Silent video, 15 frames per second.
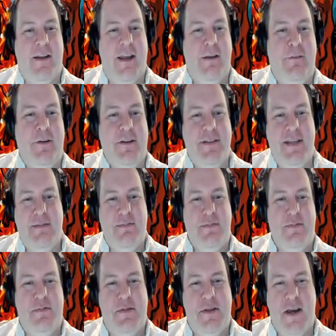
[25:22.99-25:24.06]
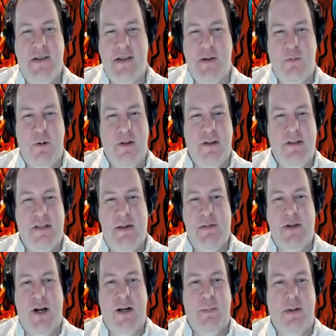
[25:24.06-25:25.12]
if your team doesn't win the
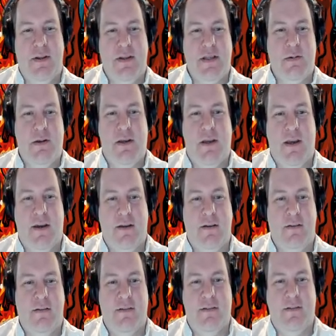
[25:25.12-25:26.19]
team tournament this weekend,